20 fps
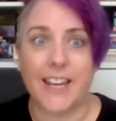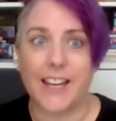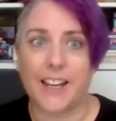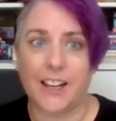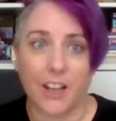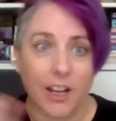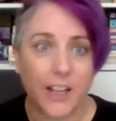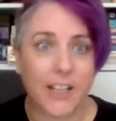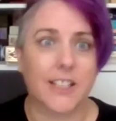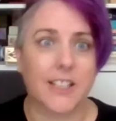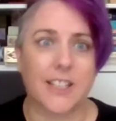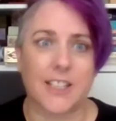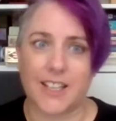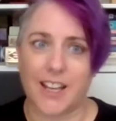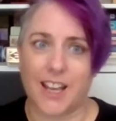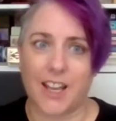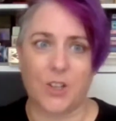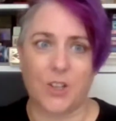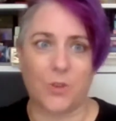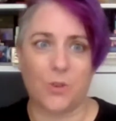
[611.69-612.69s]
likes a
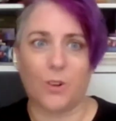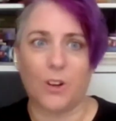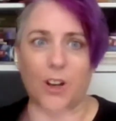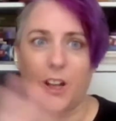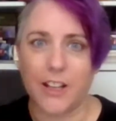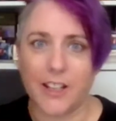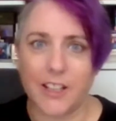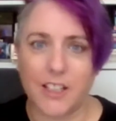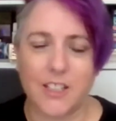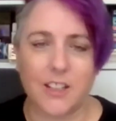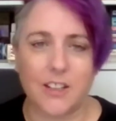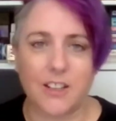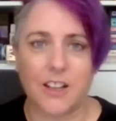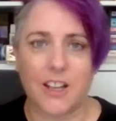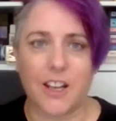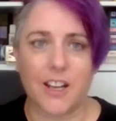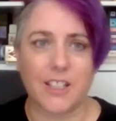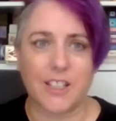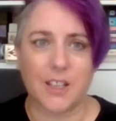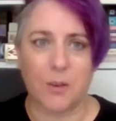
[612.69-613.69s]
schedule, likes
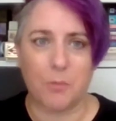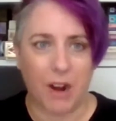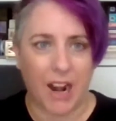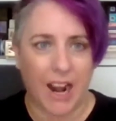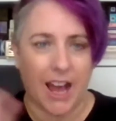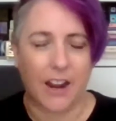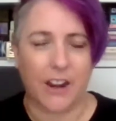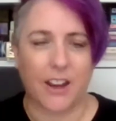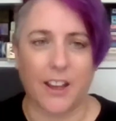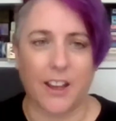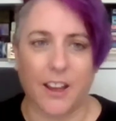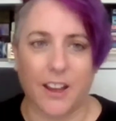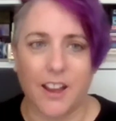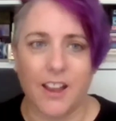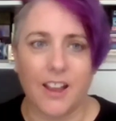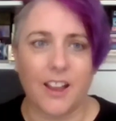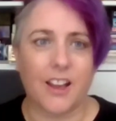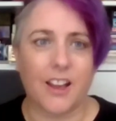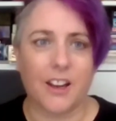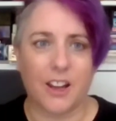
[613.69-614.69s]
a planner,
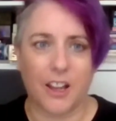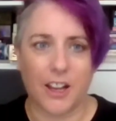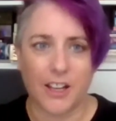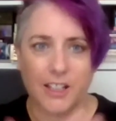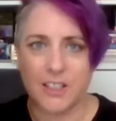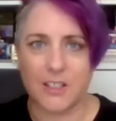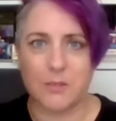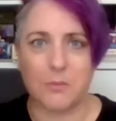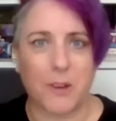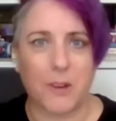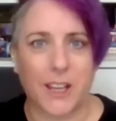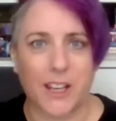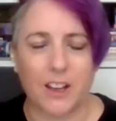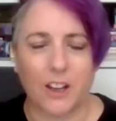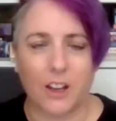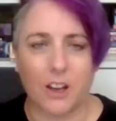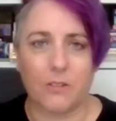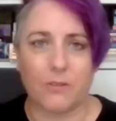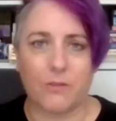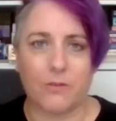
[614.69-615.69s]
and likes to be
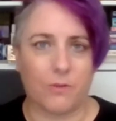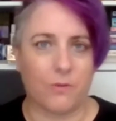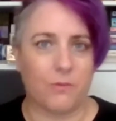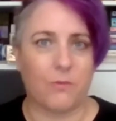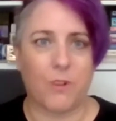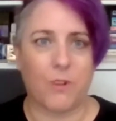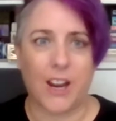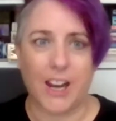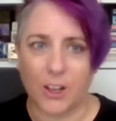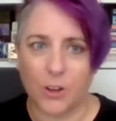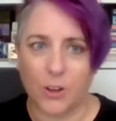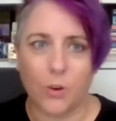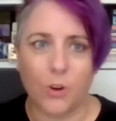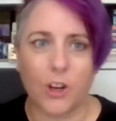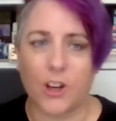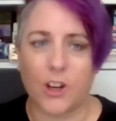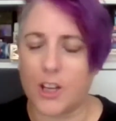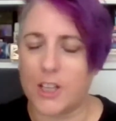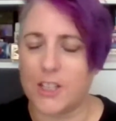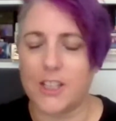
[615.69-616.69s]
kind of really
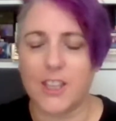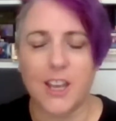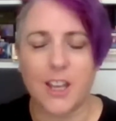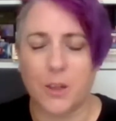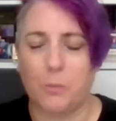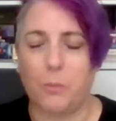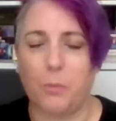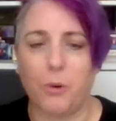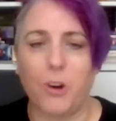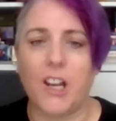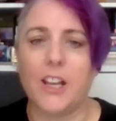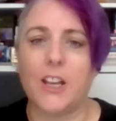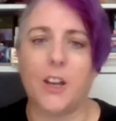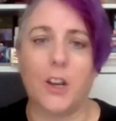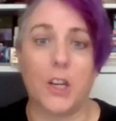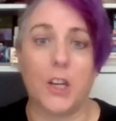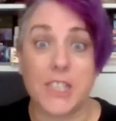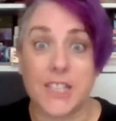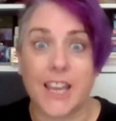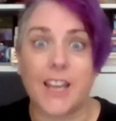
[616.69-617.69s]
organized, that's
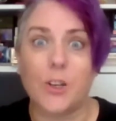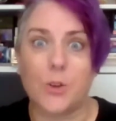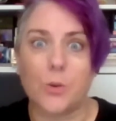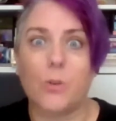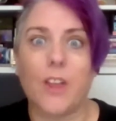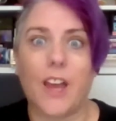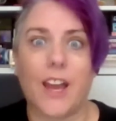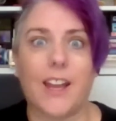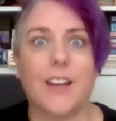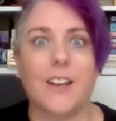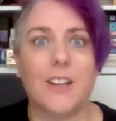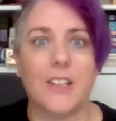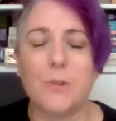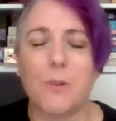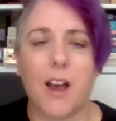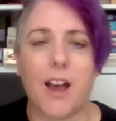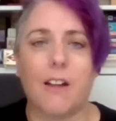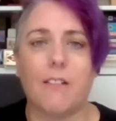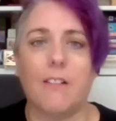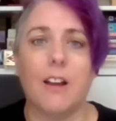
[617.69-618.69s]
brilliant. Schedule that in as
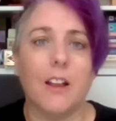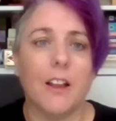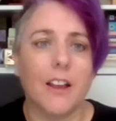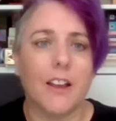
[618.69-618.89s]
well.